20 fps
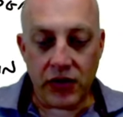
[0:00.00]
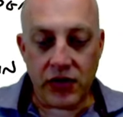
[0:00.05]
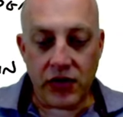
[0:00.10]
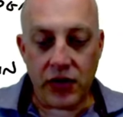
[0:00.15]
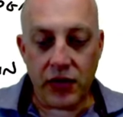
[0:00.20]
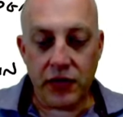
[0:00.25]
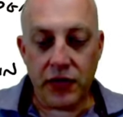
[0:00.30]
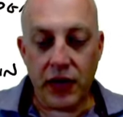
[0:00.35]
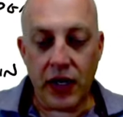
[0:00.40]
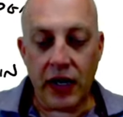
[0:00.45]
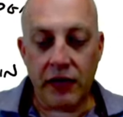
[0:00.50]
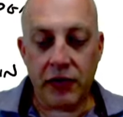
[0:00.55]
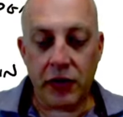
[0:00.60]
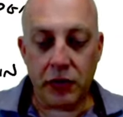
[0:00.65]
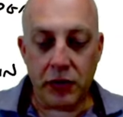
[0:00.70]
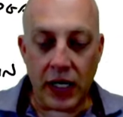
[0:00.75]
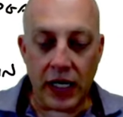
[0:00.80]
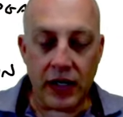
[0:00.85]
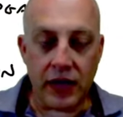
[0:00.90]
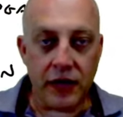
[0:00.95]
So if you have a
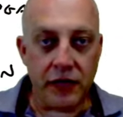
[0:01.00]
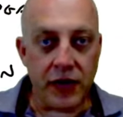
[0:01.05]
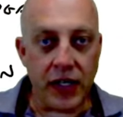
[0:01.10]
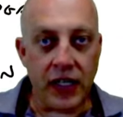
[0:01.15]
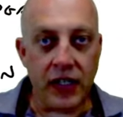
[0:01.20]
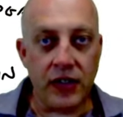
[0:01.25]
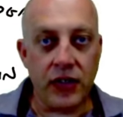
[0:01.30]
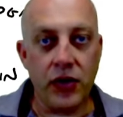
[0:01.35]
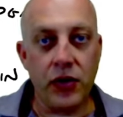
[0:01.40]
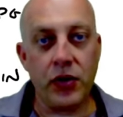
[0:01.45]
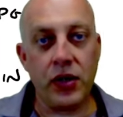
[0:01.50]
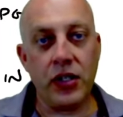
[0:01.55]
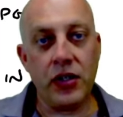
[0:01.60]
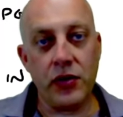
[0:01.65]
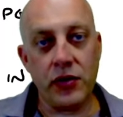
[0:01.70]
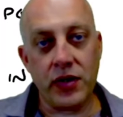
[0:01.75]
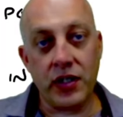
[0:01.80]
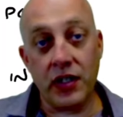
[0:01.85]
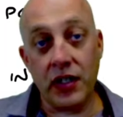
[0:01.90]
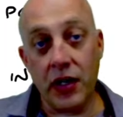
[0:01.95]
rare event, you can
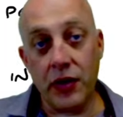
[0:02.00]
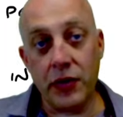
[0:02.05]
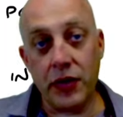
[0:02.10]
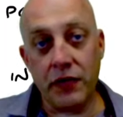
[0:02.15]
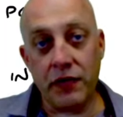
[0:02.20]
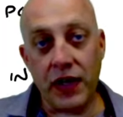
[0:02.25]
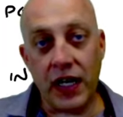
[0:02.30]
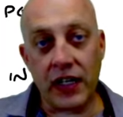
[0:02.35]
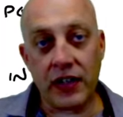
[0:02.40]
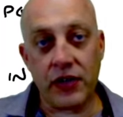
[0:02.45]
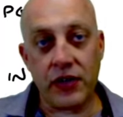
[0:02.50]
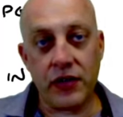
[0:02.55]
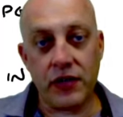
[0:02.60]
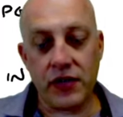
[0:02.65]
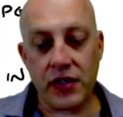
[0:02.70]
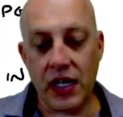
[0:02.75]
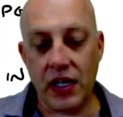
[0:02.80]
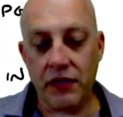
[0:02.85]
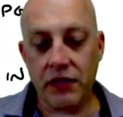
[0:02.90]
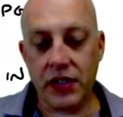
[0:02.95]
use a lower factor of
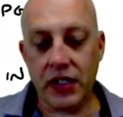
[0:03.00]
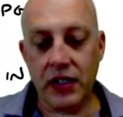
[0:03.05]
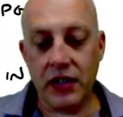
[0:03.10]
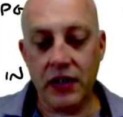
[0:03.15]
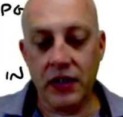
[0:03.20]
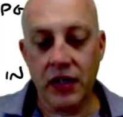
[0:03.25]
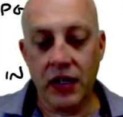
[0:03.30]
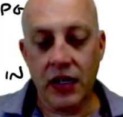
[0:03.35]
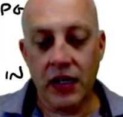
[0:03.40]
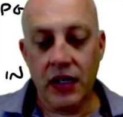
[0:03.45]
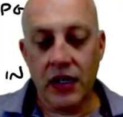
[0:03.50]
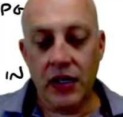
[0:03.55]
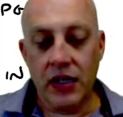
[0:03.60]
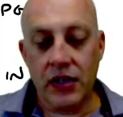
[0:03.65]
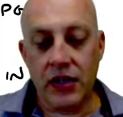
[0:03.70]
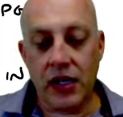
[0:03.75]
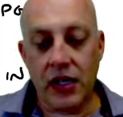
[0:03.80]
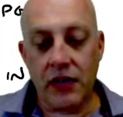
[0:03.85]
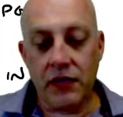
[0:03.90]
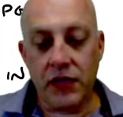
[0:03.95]
safety
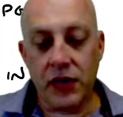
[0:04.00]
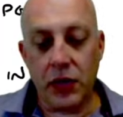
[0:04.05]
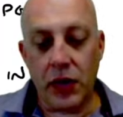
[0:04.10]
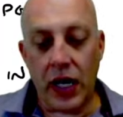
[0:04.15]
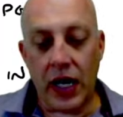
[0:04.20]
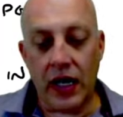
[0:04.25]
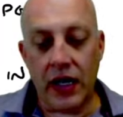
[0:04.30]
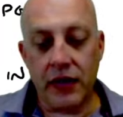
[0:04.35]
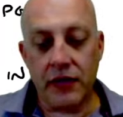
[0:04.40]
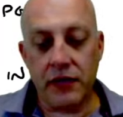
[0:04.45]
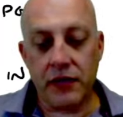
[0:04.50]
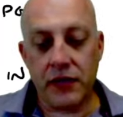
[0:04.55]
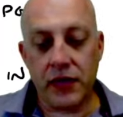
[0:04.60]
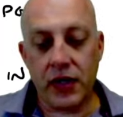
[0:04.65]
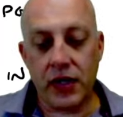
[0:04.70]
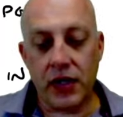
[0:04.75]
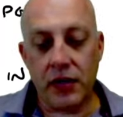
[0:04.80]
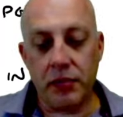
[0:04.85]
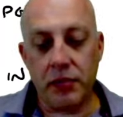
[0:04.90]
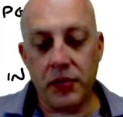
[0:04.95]
than if you have
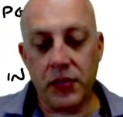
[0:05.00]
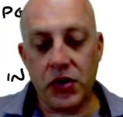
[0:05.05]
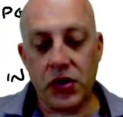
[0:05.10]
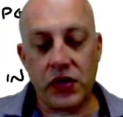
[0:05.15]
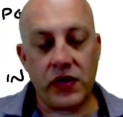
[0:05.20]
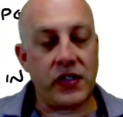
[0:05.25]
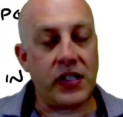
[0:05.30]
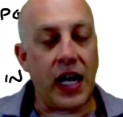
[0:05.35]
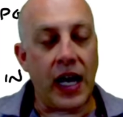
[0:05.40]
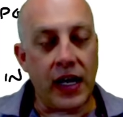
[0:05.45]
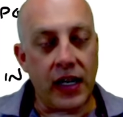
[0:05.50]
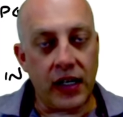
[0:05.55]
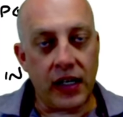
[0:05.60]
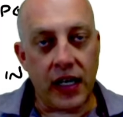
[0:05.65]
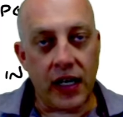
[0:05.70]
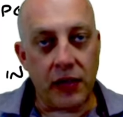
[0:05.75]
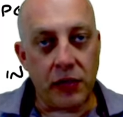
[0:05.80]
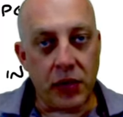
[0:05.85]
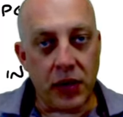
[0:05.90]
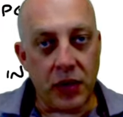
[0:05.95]
just static
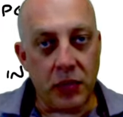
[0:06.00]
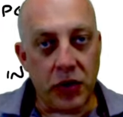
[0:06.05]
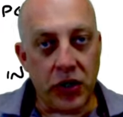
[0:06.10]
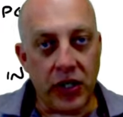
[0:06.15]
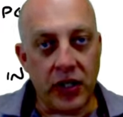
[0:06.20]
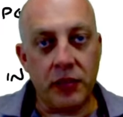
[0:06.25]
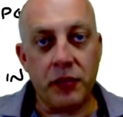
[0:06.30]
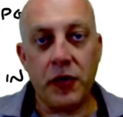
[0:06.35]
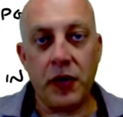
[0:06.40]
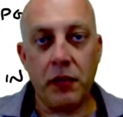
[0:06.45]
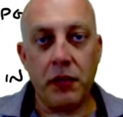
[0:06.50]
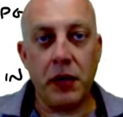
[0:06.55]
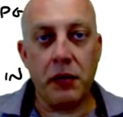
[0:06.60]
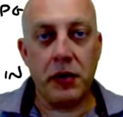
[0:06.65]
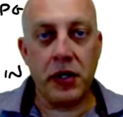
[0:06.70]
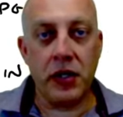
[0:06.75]
equilibrium, where we would